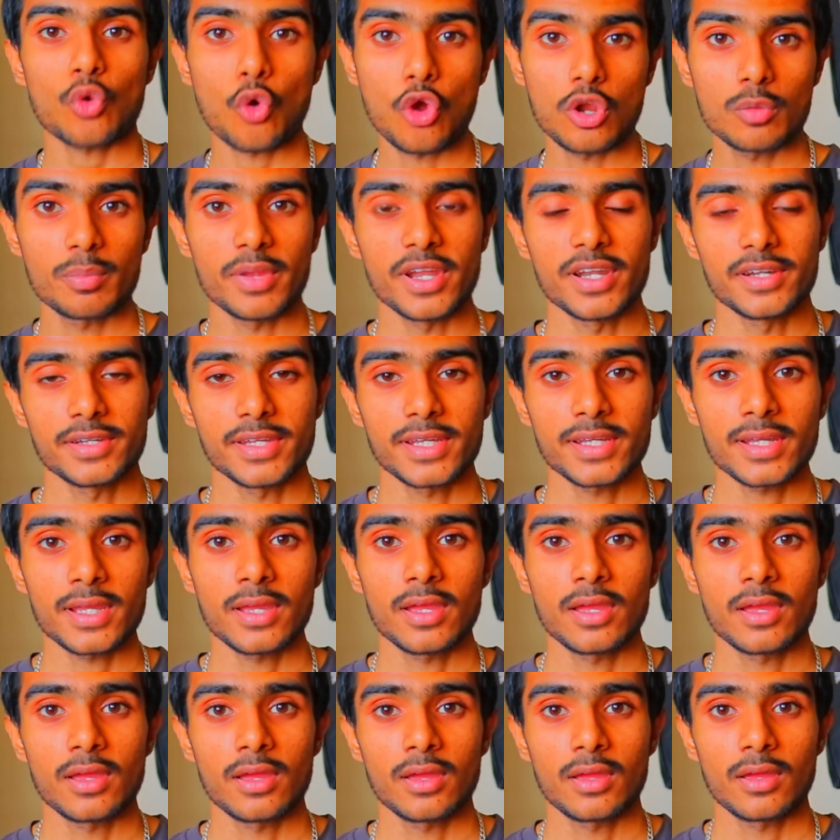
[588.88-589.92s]
painting
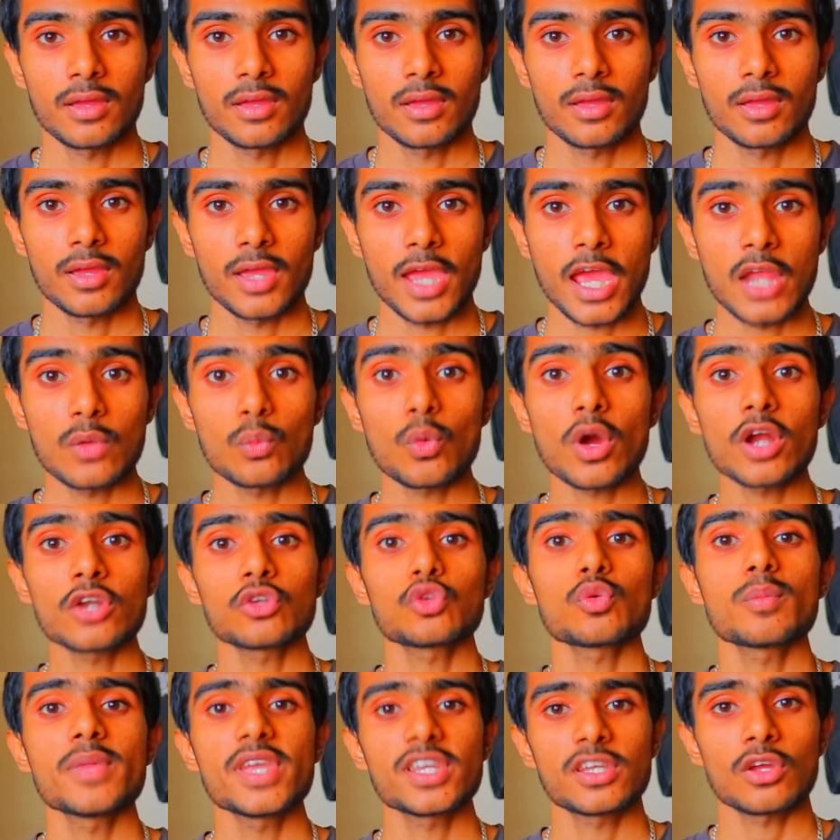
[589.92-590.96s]
and want
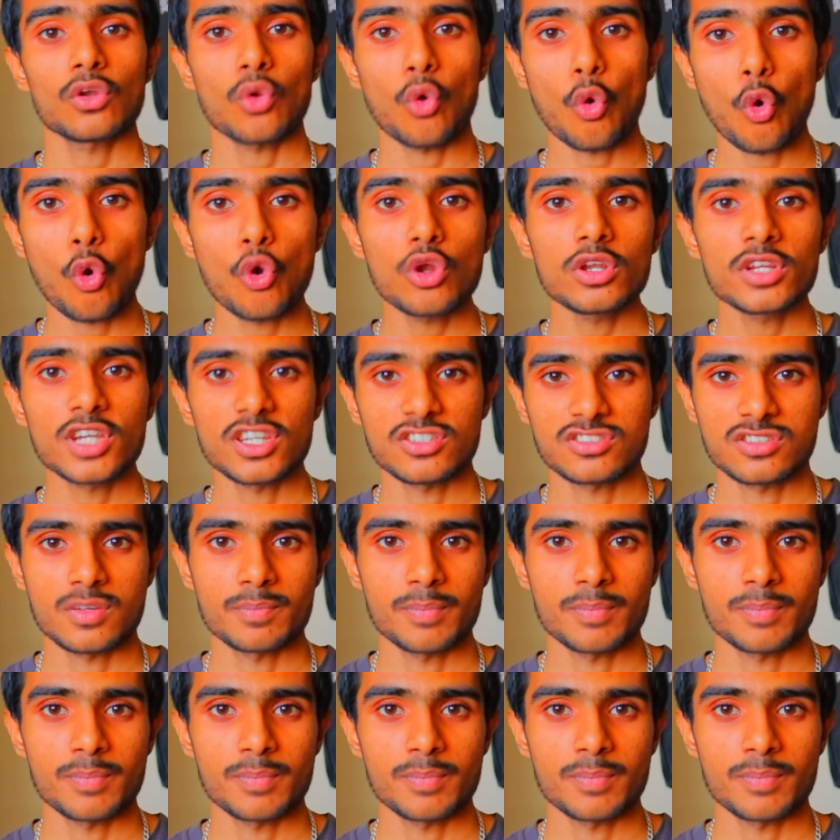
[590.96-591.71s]
to make your own custom